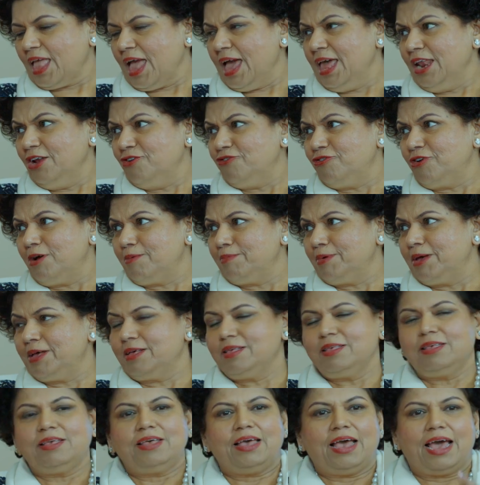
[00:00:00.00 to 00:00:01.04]
and a drummer,
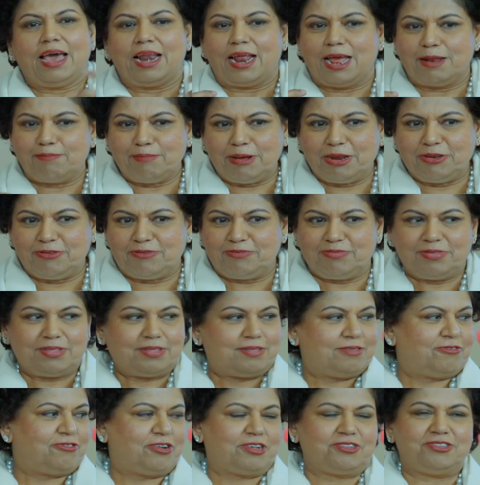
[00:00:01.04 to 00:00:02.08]
and I had my
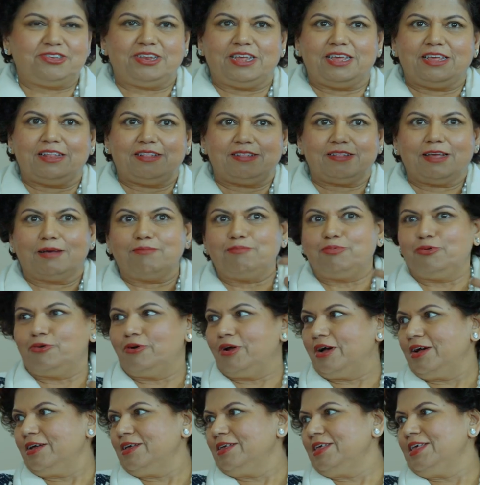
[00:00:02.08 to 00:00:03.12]
trusty
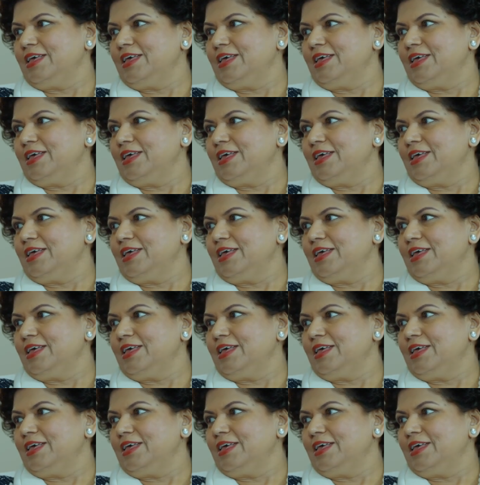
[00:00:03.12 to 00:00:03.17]
tampura,